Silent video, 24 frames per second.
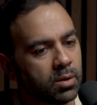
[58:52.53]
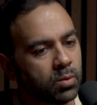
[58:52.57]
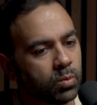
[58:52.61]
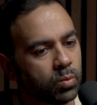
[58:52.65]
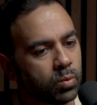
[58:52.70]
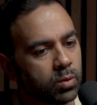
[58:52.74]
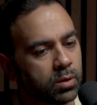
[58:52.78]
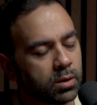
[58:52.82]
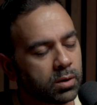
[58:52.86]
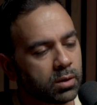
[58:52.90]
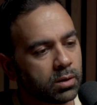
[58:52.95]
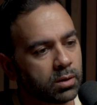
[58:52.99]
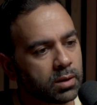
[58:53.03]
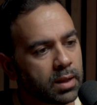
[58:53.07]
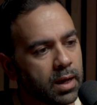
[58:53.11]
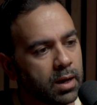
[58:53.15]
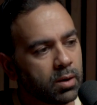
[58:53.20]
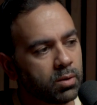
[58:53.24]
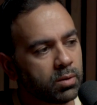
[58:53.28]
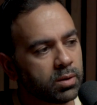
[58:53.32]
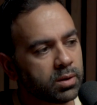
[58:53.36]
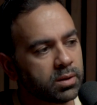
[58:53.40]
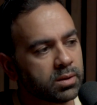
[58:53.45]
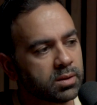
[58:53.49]
we're
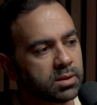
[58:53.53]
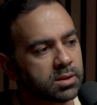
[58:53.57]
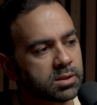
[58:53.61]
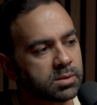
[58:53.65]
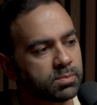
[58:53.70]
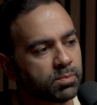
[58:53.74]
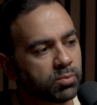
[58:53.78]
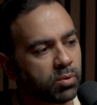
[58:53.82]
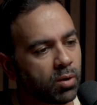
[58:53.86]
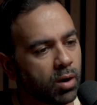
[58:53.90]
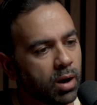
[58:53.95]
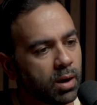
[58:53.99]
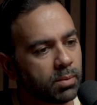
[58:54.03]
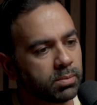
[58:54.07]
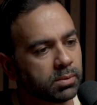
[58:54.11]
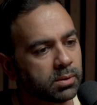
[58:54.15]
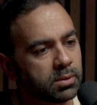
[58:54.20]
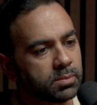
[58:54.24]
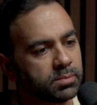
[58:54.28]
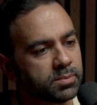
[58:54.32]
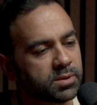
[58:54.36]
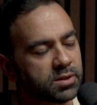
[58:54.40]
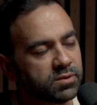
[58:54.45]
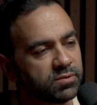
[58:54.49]
allowing this
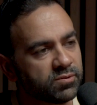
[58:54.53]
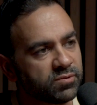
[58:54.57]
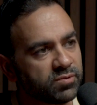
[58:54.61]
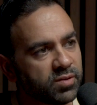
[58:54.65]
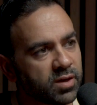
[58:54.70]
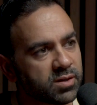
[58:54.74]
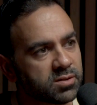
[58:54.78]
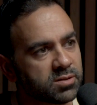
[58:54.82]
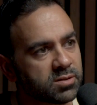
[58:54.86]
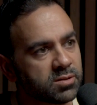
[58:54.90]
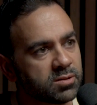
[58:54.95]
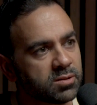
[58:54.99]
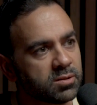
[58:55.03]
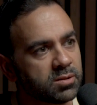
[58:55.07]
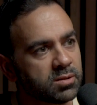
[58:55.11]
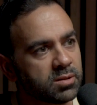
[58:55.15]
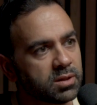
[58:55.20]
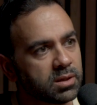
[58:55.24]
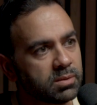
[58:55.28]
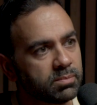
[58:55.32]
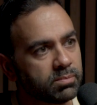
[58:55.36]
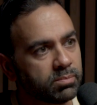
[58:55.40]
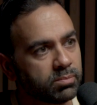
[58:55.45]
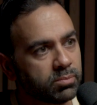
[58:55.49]
problem to fester
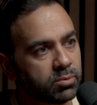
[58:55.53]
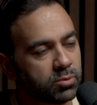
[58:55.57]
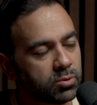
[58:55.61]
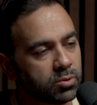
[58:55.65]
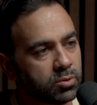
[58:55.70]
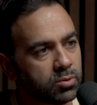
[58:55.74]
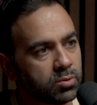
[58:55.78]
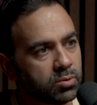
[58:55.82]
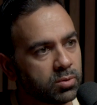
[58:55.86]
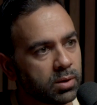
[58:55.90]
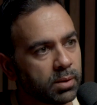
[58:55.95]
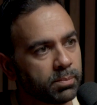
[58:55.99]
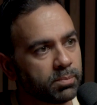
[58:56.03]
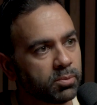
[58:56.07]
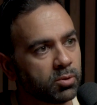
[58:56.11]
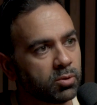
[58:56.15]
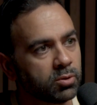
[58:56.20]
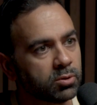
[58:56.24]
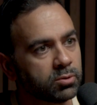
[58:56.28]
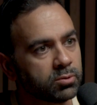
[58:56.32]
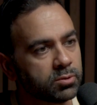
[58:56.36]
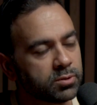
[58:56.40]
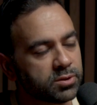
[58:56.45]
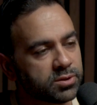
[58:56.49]
and brew, and
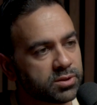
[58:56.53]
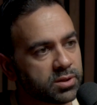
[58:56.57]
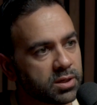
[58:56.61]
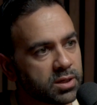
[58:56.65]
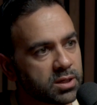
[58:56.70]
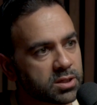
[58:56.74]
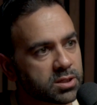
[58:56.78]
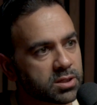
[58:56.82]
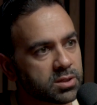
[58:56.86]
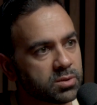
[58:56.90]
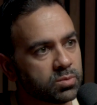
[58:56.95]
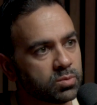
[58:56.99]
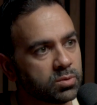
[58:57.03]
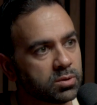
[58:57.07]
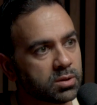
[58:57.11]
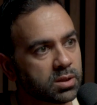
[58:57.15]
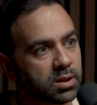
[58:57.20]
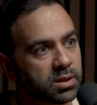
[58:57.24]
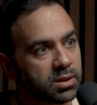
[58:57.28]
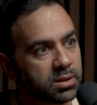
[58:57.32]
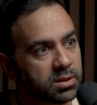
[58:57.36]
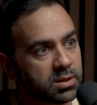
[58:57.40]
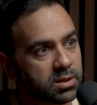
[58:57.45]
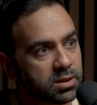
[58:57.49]
polarization will
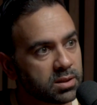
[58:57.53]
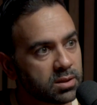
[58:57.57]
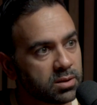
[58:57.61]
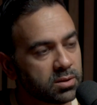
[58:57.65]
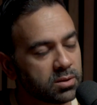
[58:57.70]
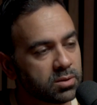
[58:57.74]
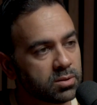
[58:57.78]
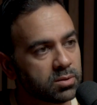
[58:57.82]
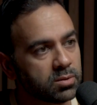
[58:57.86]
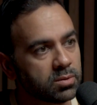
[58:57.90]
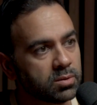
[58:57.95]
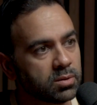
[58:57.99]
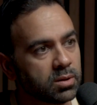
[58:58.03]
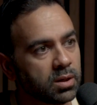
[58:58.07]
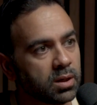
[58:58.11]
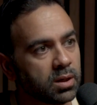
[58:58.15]
continue,